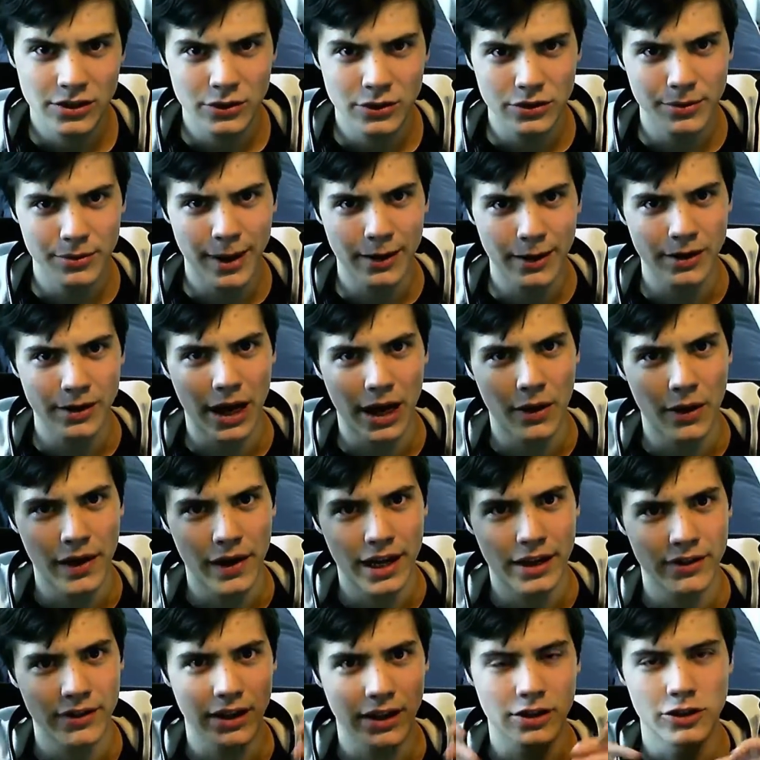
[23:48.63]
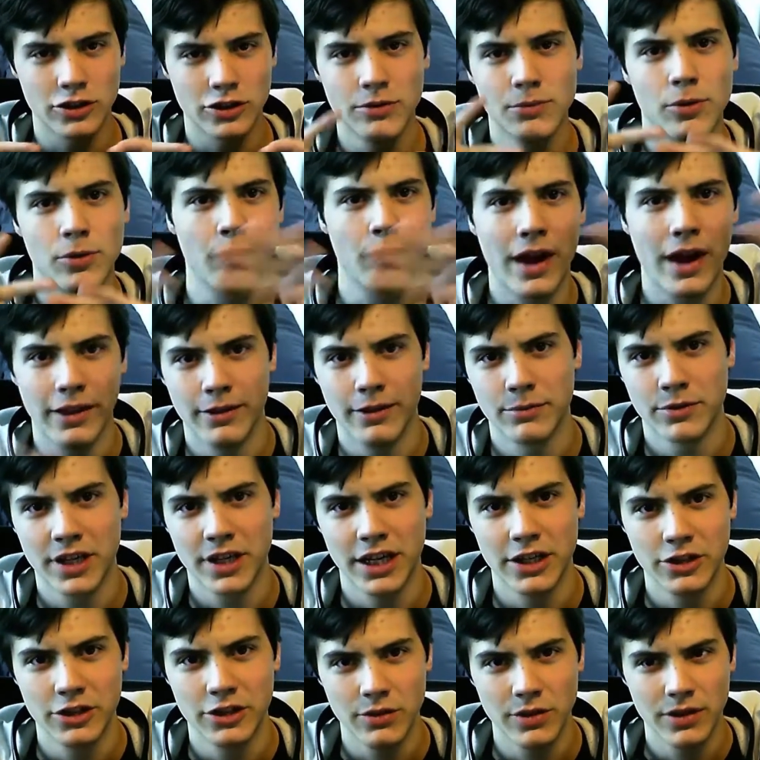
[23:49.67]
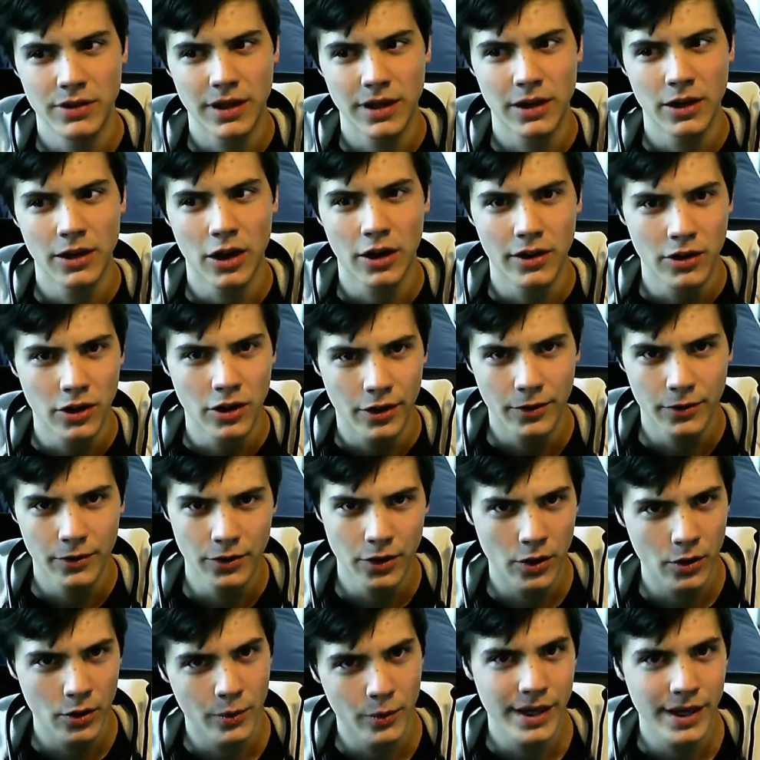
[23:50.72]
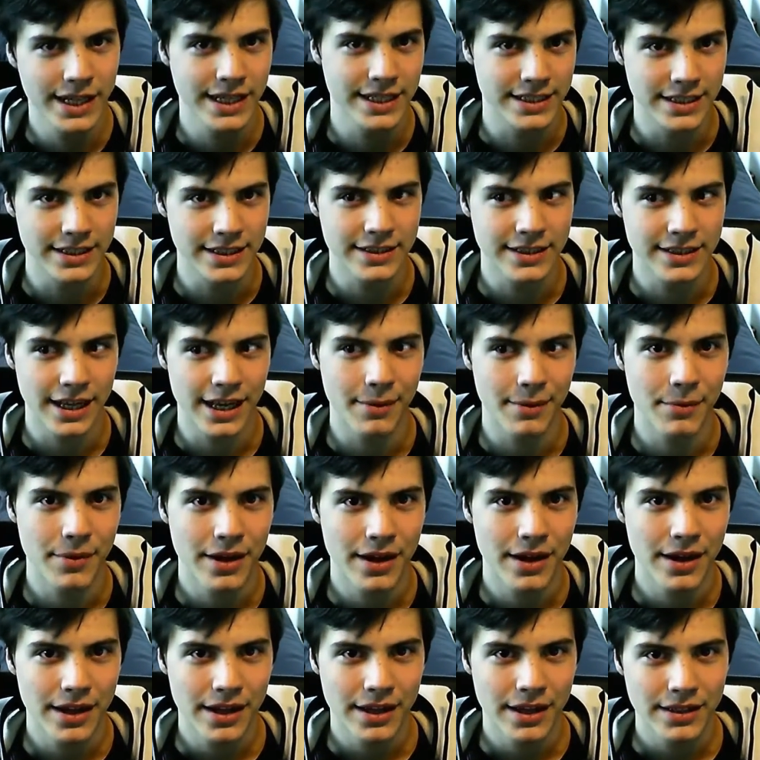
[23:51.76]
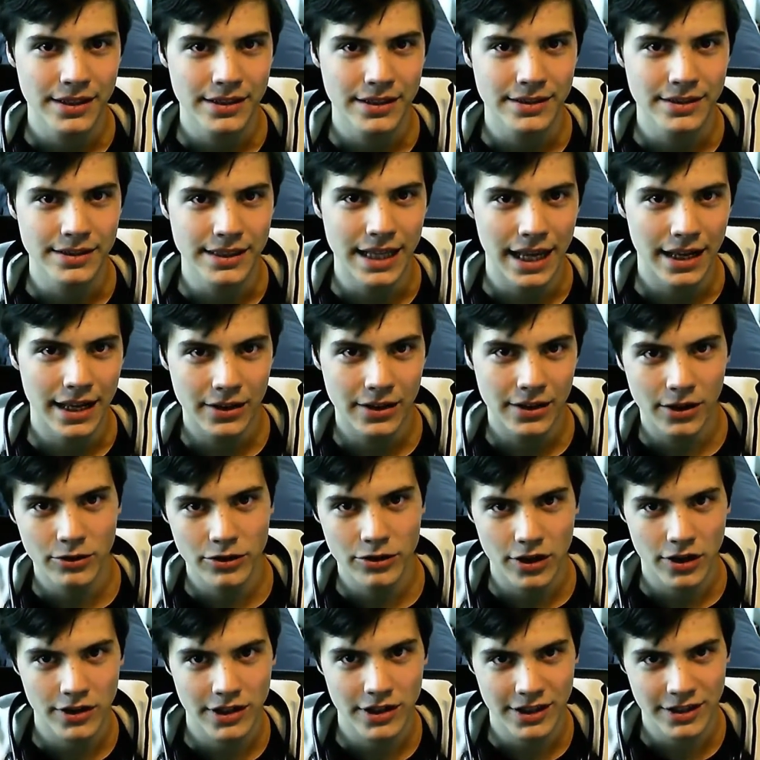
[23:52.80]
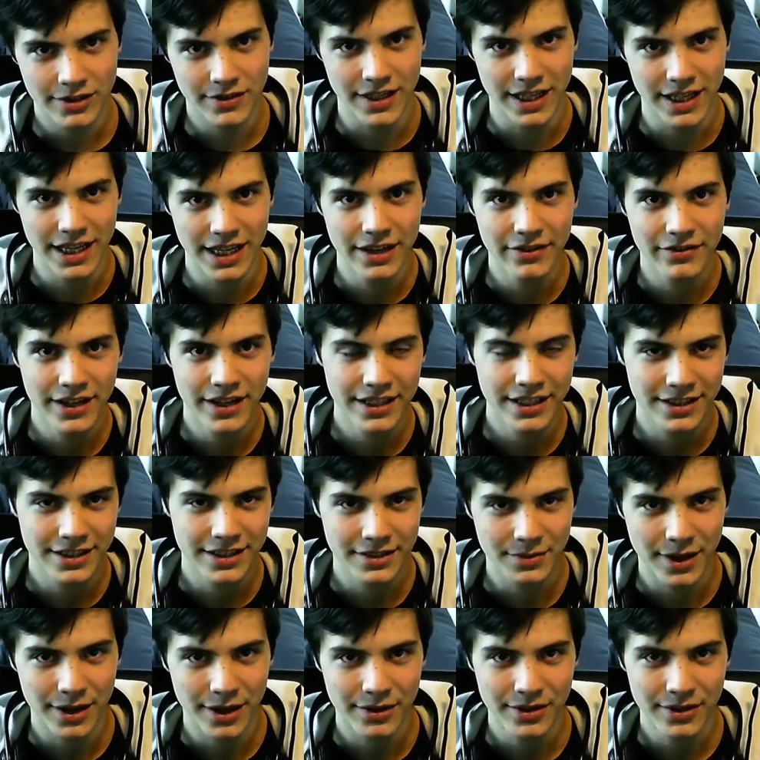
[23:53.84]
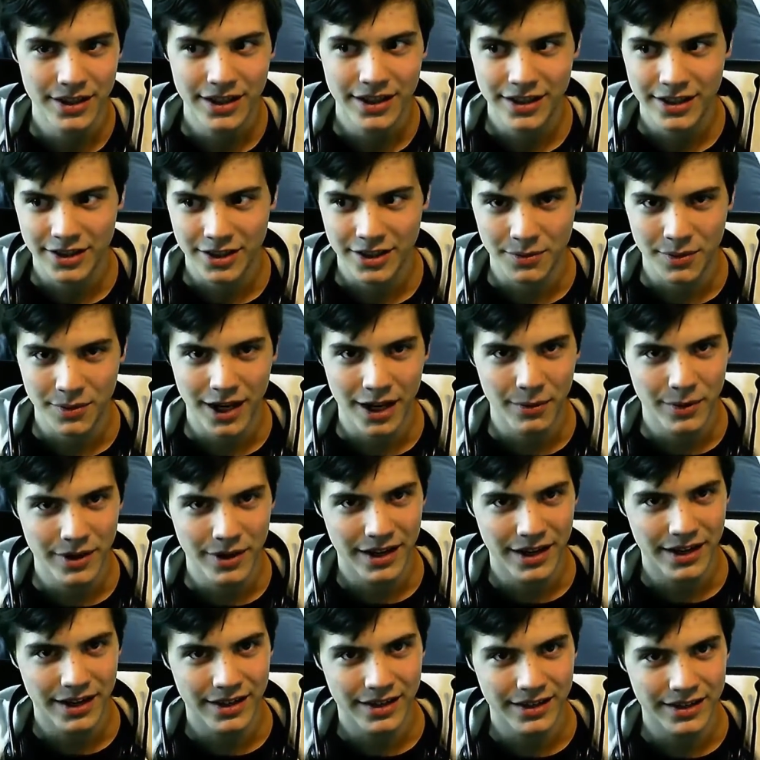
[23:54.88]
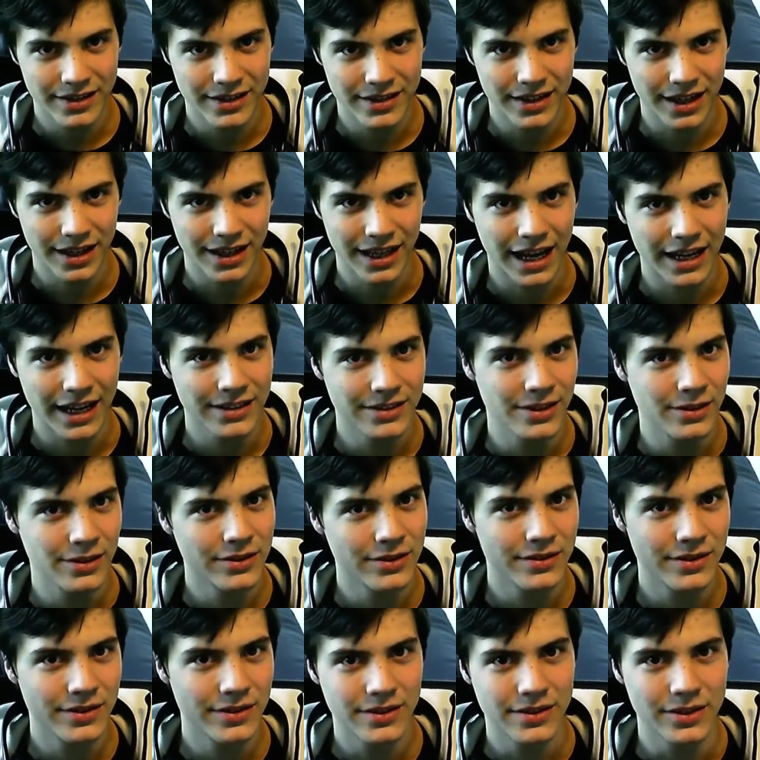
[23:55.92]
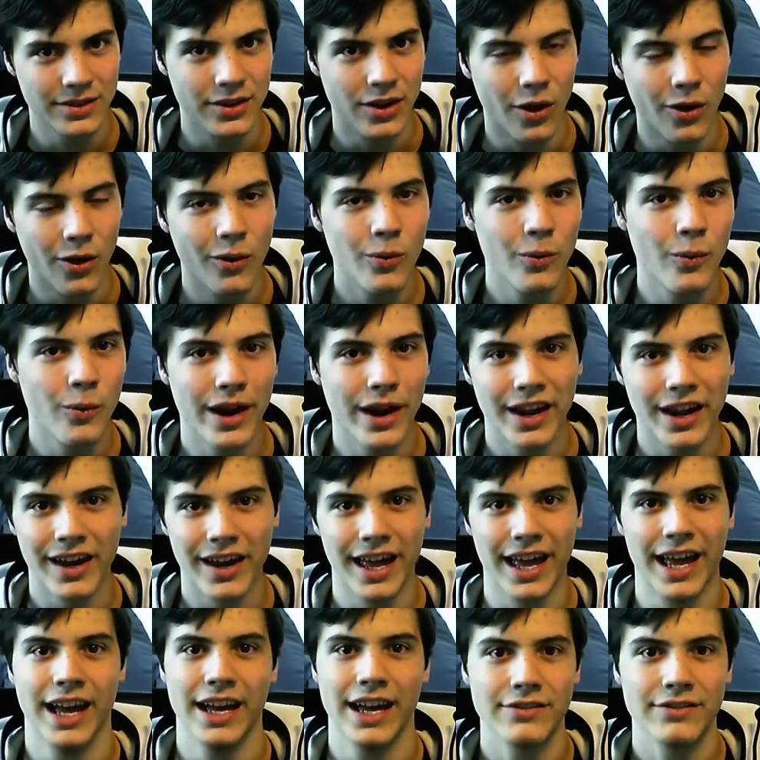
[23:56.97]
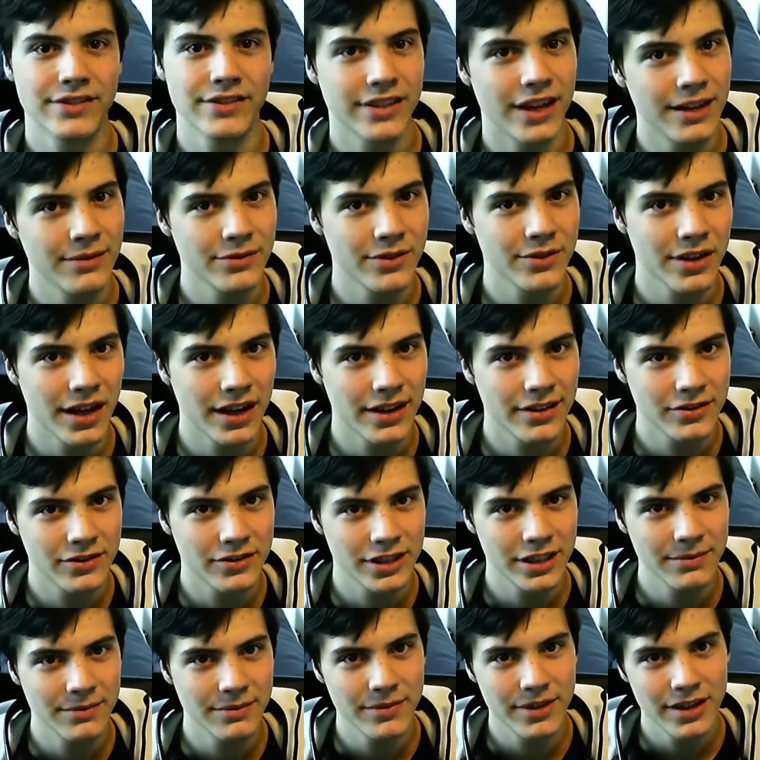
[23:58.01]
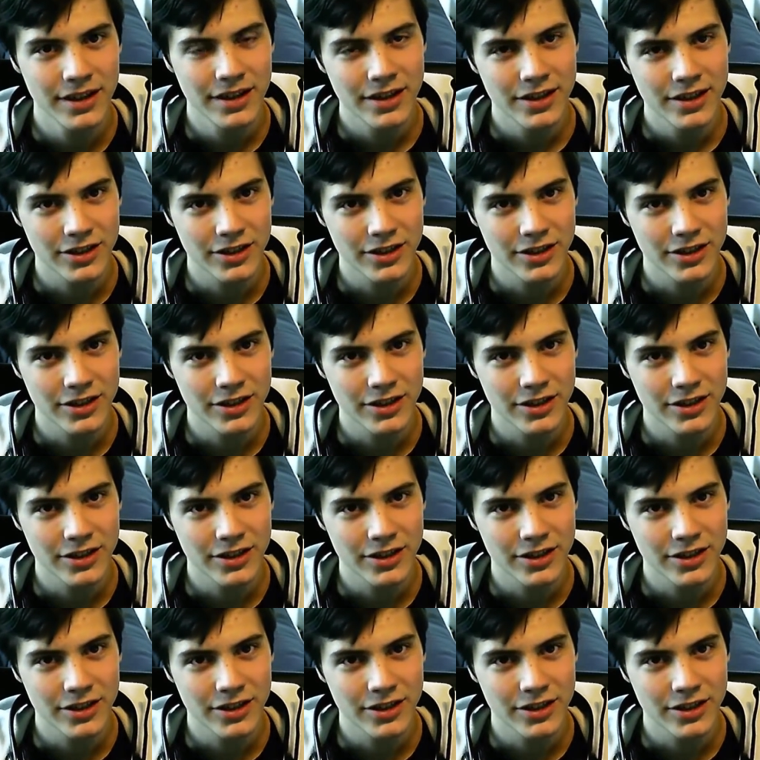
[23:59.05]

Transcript: told about how I have like a super random schedule and no week is the same. That goes on into the evenings as well. So when I would, like, I don't know when I have time to live stream.